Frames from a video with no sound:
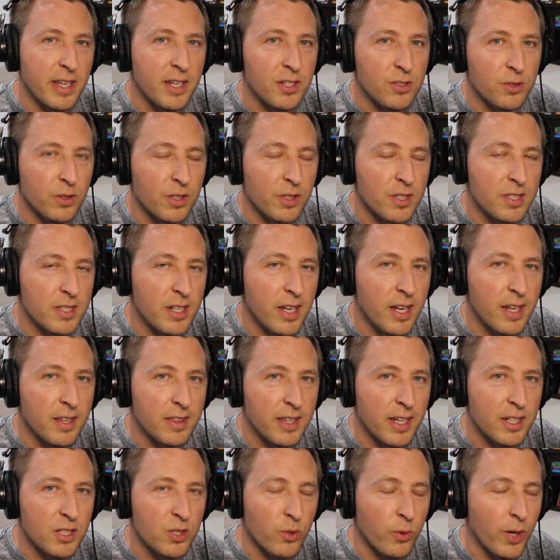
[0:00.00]
for listening, thanks for
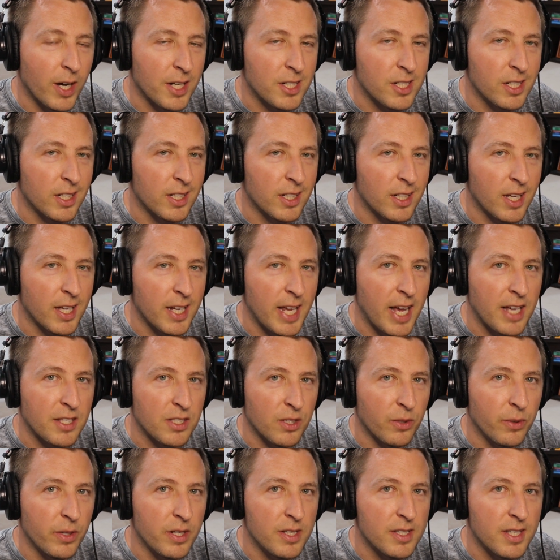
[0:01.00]
watching, and as always,
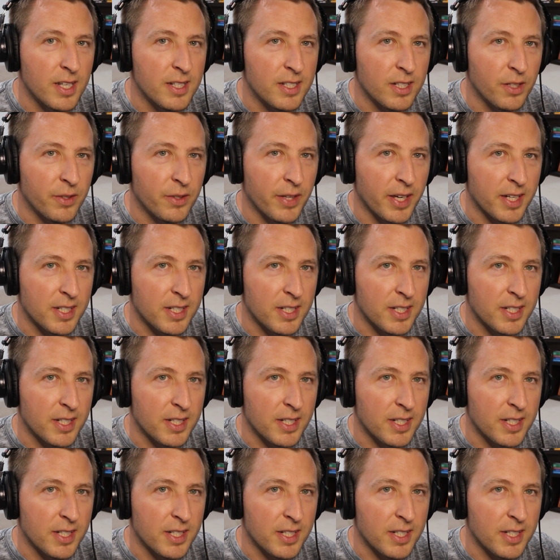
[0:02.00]
until next